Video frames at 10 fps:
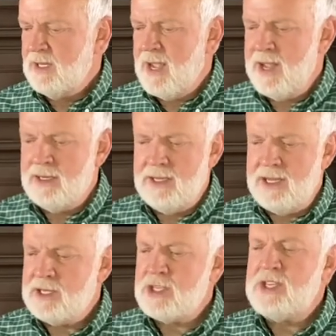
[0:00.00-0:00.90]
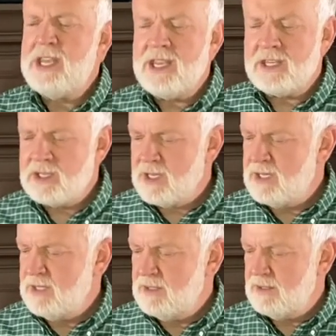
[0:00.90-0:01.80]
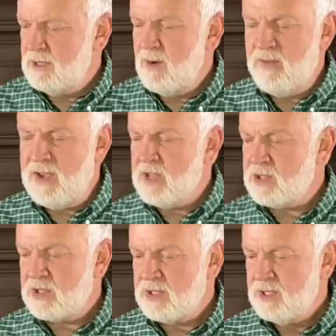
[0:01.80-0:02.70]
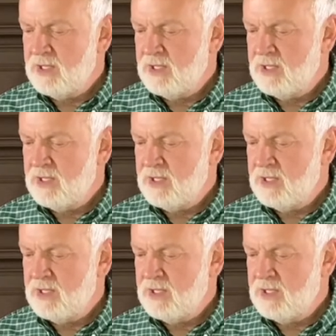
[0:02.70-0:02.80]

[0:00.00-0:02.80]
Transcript: and uh, sticks and no fish.